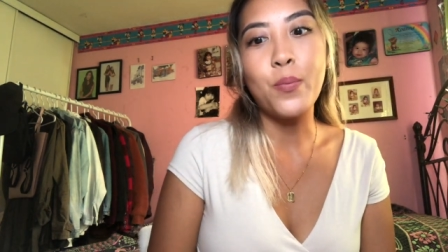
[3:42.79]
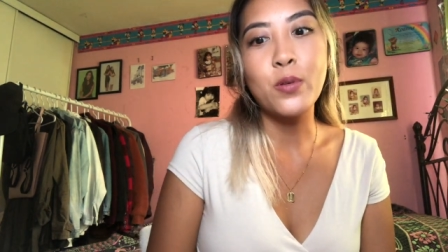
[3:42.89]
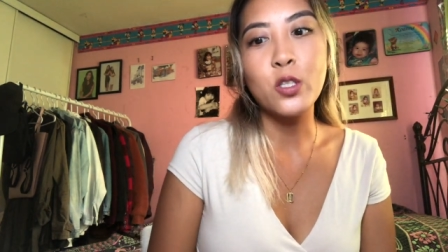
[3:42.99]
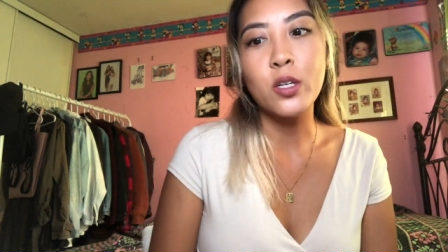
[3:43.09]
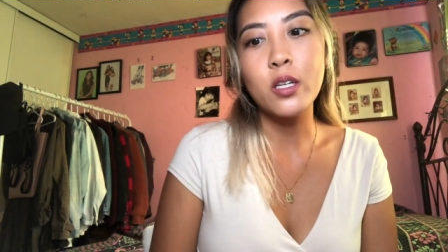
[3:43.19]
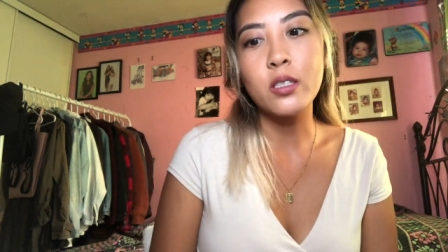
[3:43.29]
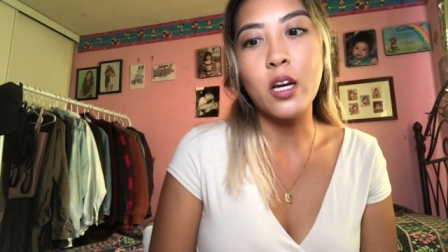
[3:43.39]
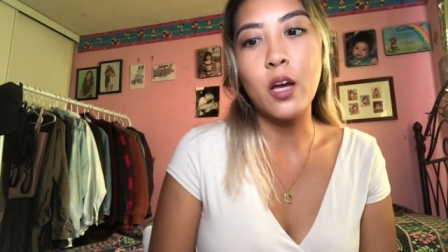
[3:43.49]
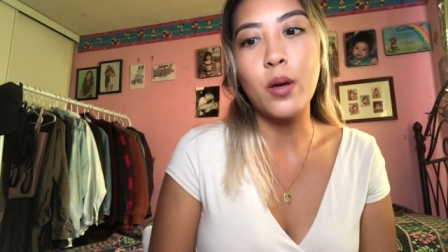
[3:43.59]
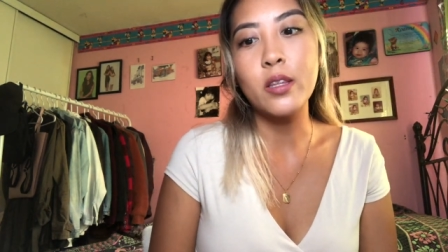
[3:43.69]
During that
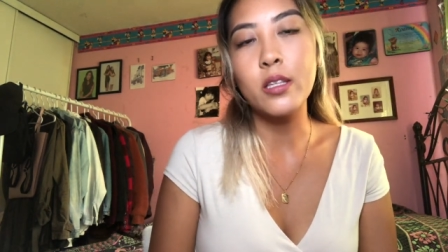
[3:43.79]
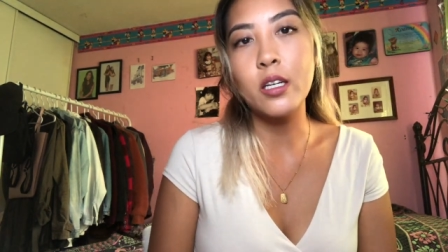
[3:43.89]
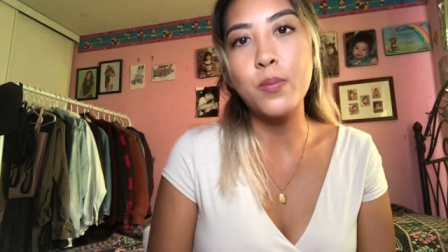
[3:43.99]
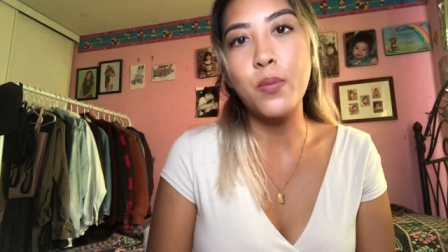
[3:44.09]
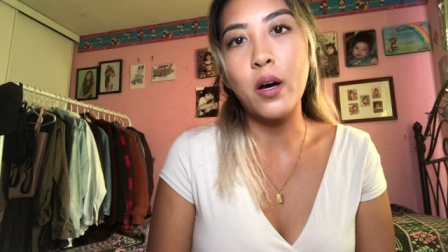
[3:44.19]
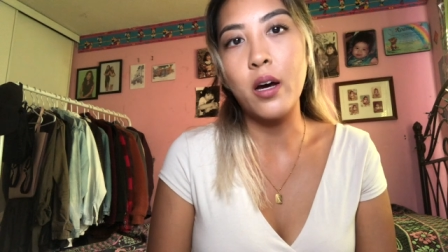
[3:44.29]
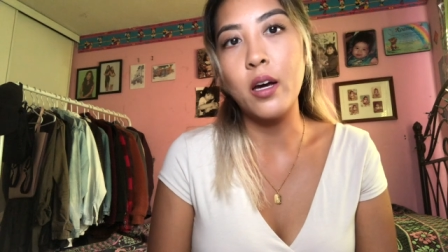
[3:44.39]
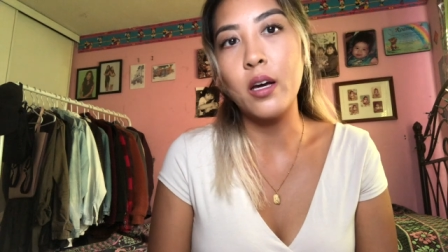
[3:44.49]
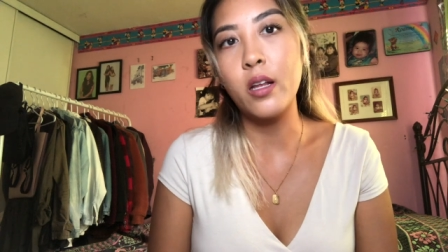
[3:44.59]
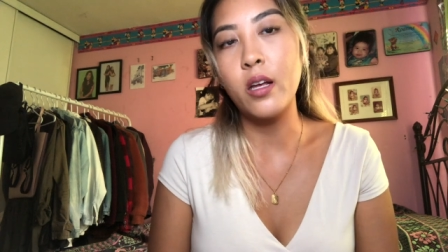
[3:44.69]
time I did
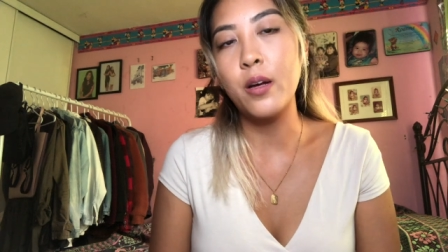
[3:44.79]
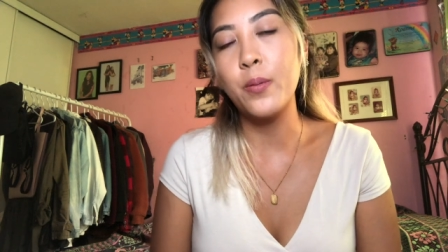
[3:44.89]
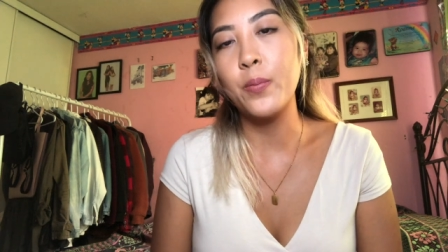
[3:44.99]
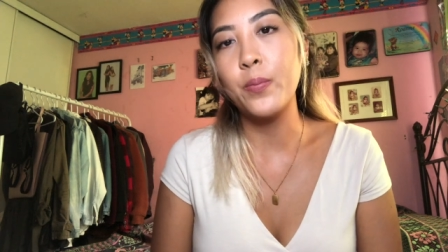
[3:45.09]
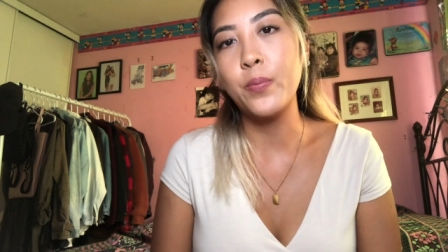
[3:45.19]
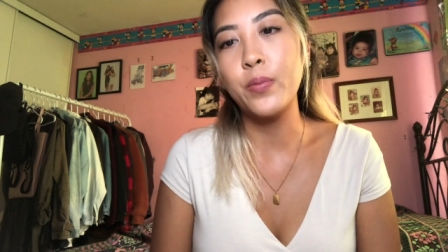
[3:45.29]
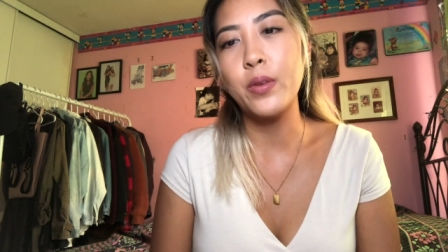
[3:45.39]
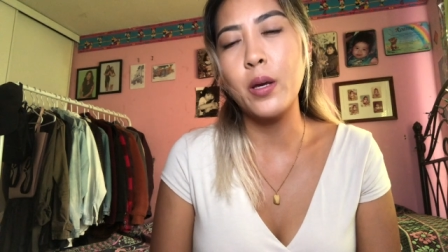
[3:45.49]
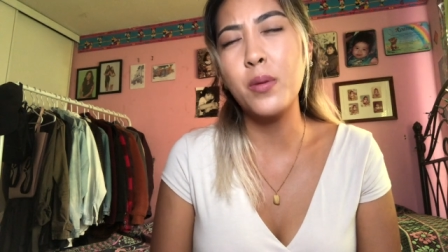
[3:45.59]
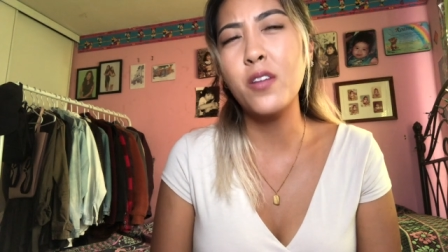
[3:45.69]
buy
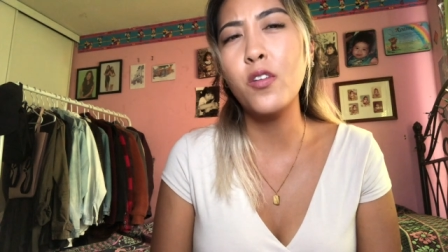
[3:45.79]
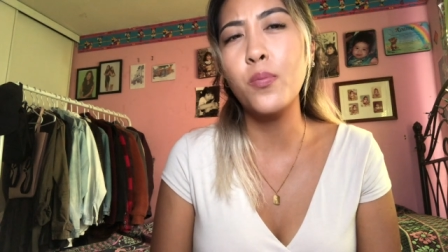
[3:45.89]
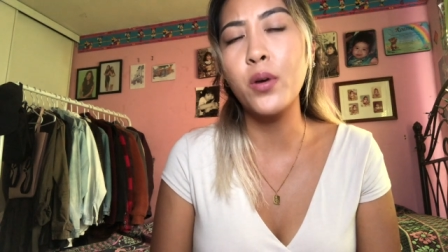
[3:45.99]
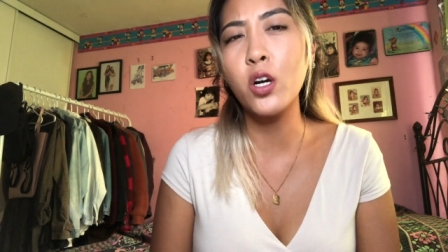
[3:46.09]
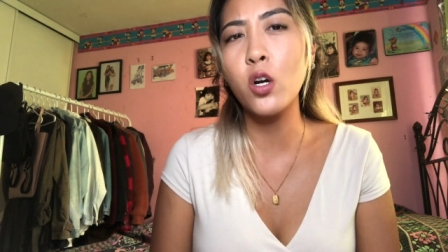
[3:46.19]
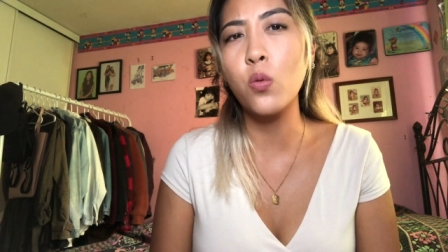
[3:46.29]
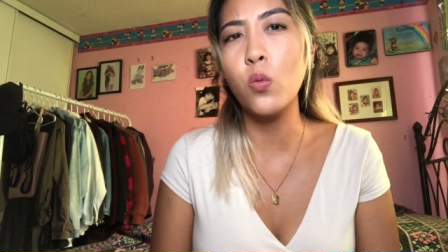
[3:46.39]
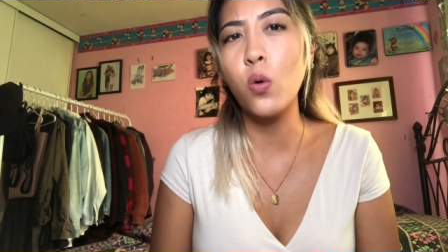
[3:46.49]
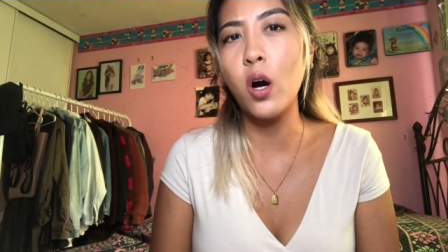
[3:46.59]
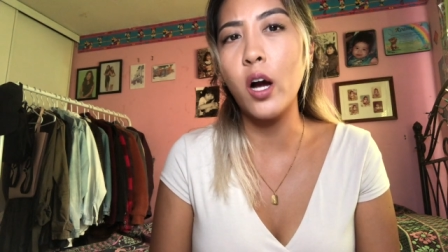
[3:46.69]
a bit of a bigger
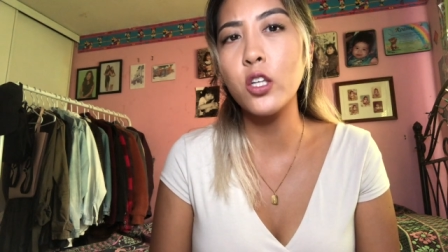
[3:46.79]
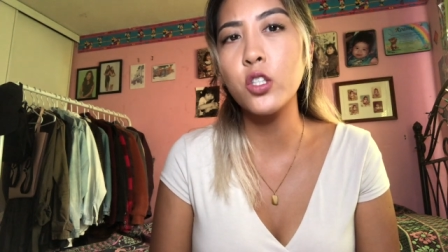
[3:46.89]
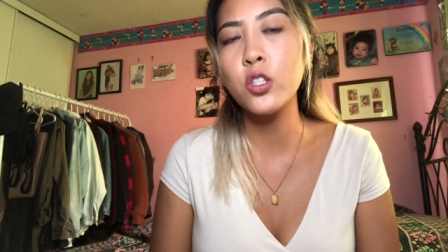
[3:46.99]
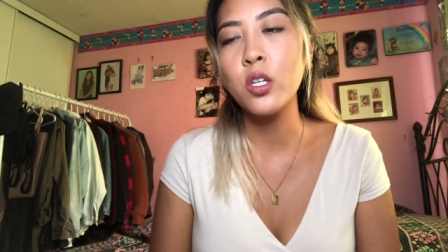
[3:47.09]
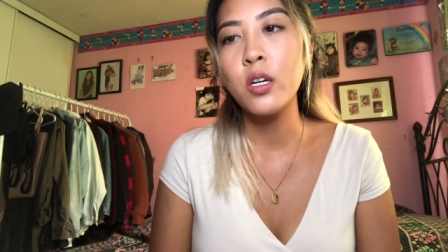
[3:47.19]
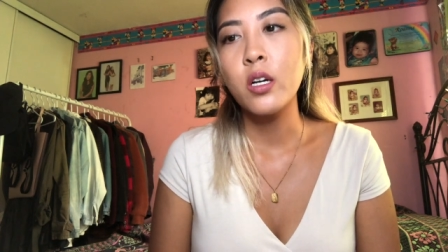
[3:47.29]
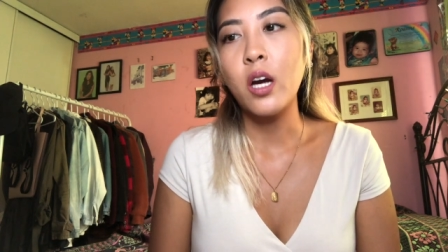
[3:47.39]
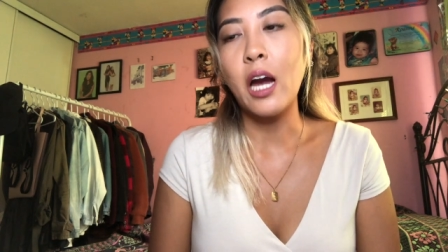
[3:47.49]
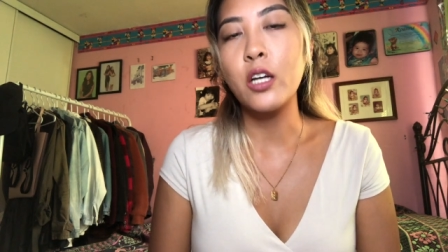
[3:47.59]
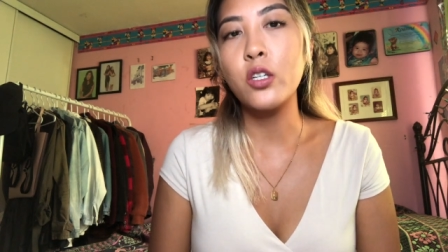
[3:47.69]
watch.
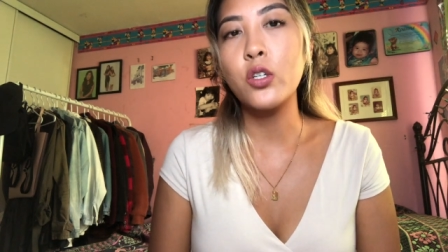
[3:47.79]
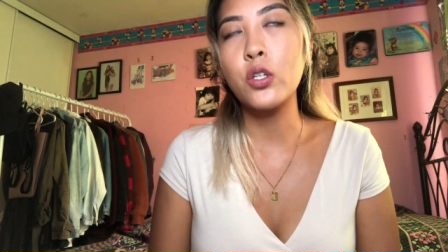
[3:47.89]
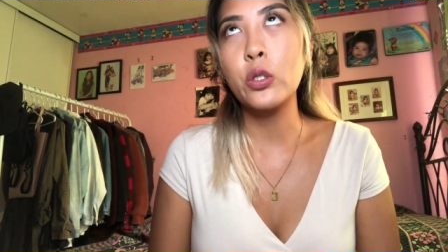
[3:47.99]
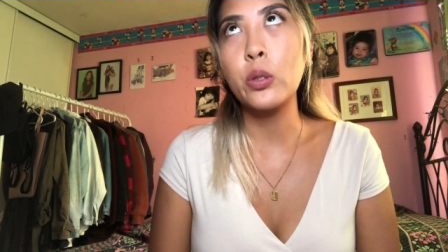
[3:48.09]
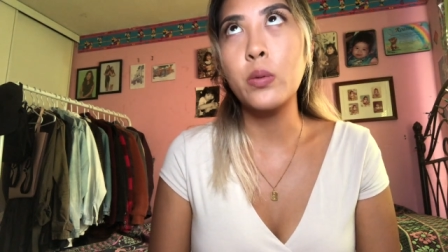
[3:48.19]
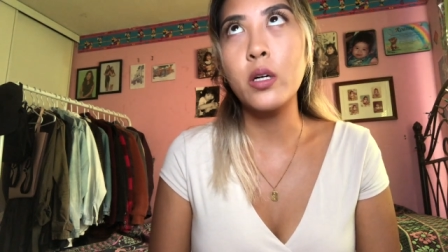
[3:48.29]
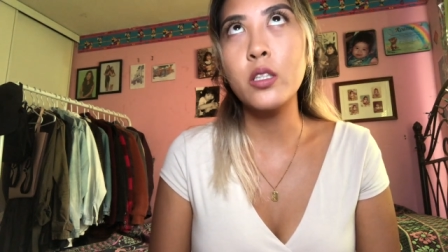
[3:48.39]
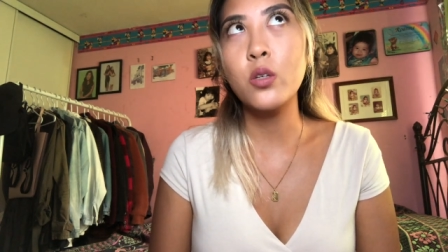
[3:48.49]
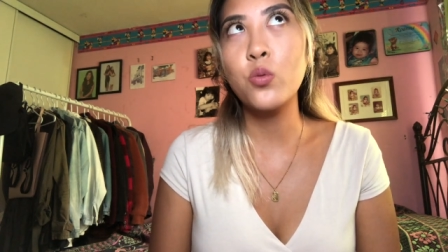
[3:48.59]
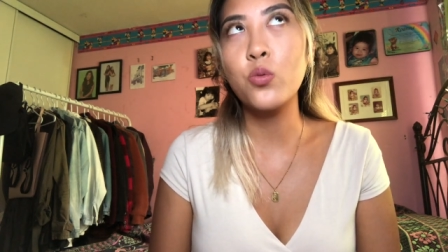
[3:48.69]
To be
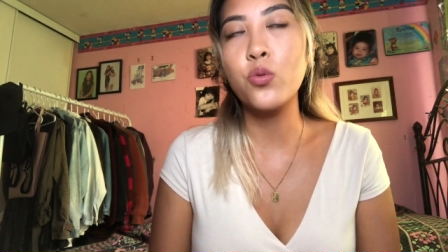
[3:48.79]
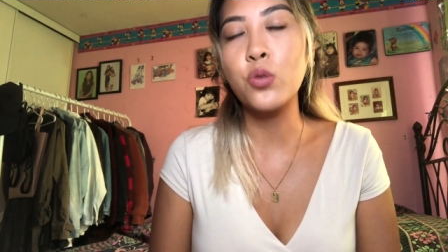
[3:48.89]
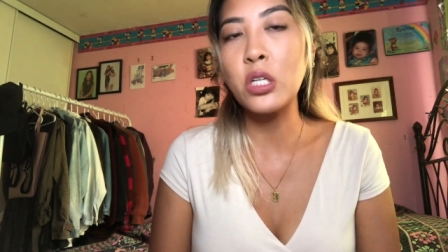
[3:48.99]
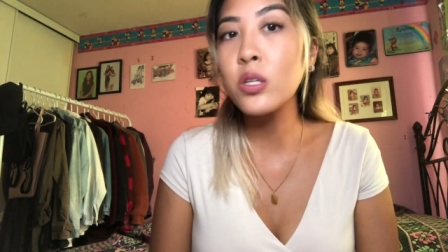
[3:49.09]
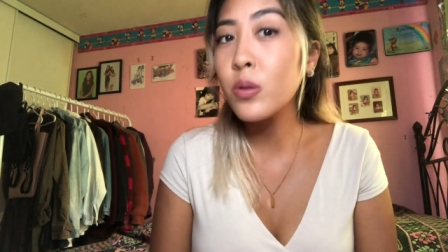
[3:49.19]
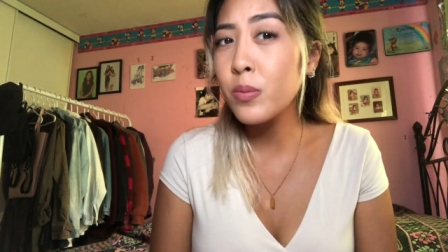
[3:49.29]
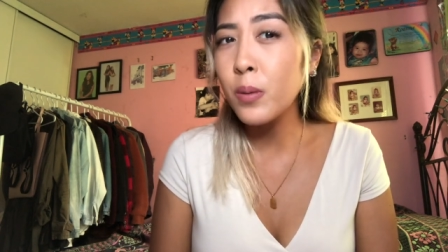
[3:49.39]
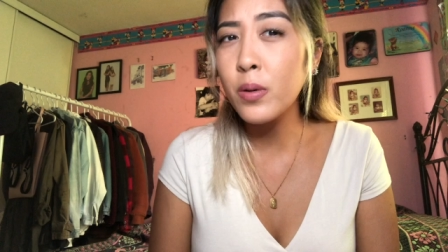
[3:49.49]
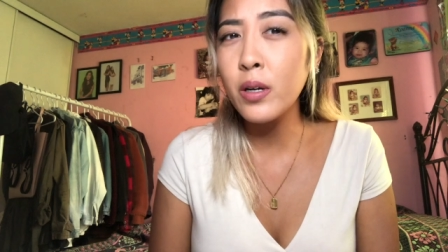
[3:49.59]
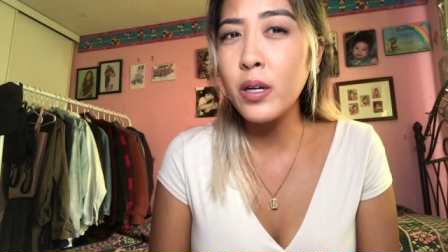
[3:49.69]
honest, I don't really
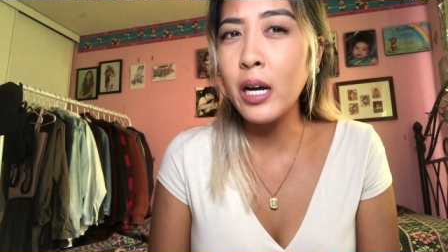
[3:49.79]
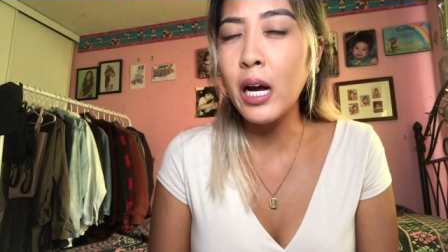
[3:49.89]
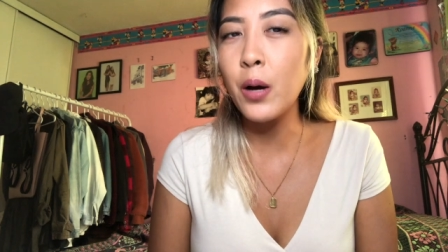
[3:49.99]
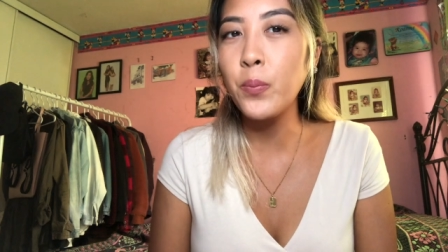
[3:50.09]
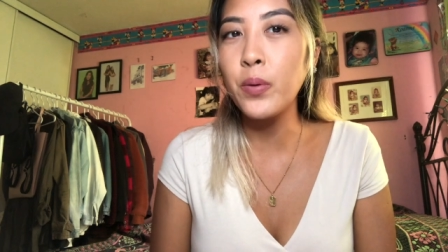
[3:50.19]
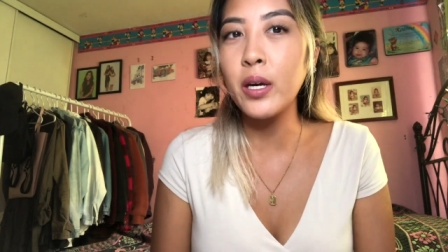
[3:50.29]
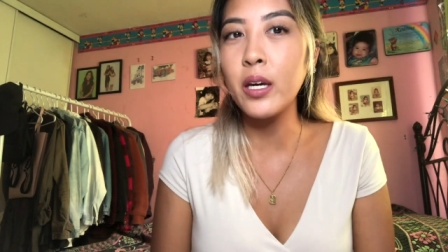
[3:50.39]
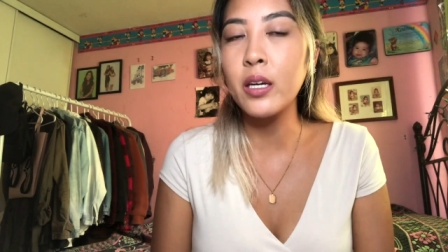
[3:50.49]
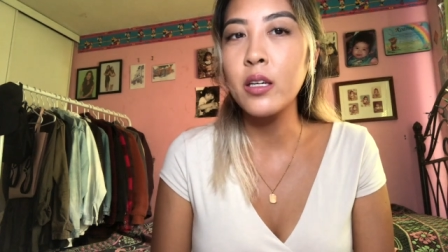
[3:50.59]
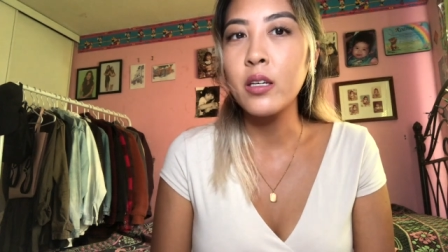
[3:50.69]
remember how
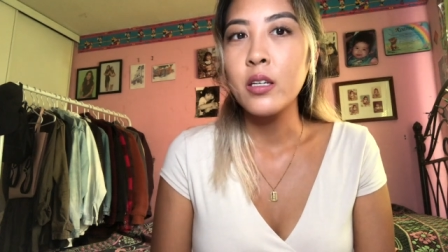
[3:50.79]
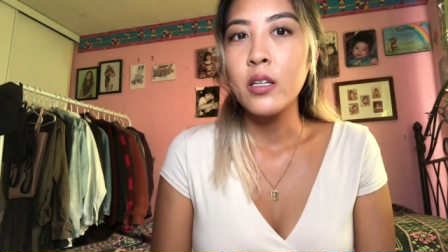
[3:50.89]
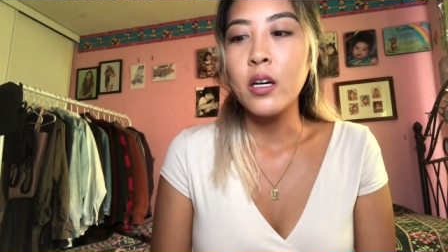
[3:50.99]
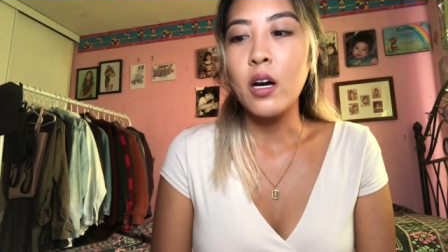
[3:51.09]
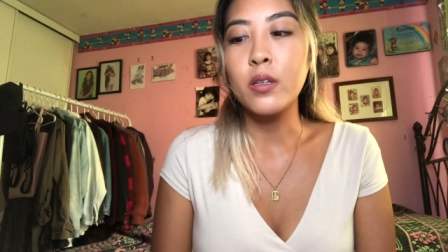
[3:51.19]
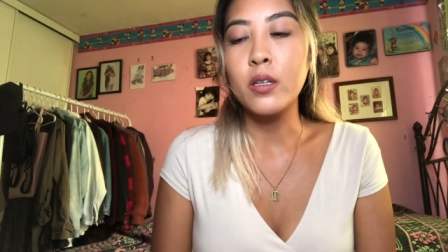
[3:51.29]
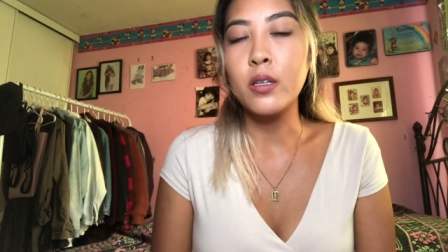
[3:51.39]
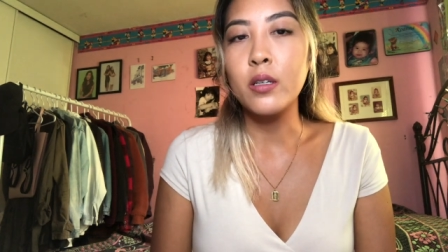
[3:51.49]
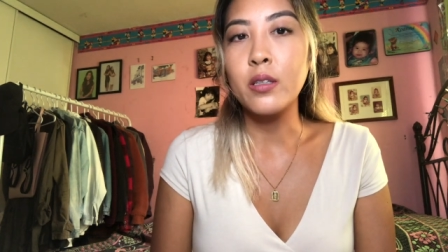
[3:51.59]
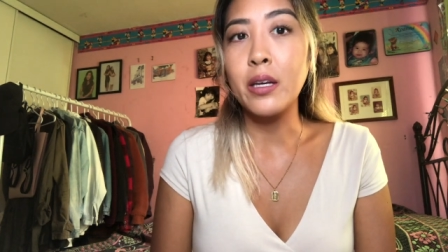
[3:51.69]
big the